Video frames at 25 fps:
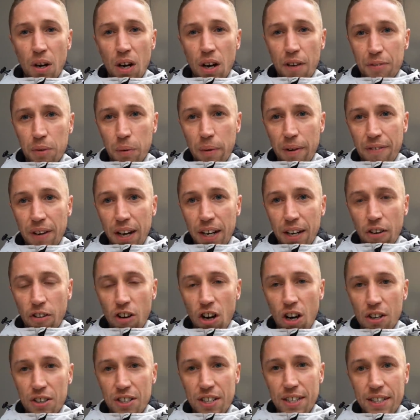after we've had our
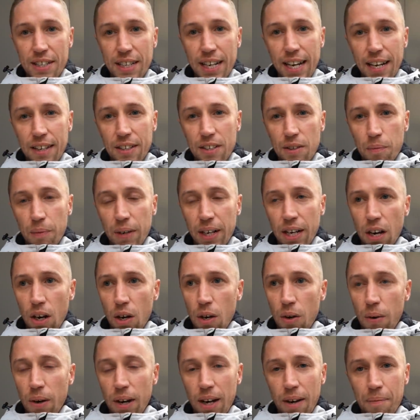arses kicked and we
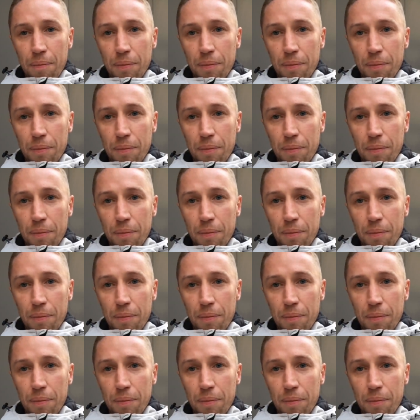go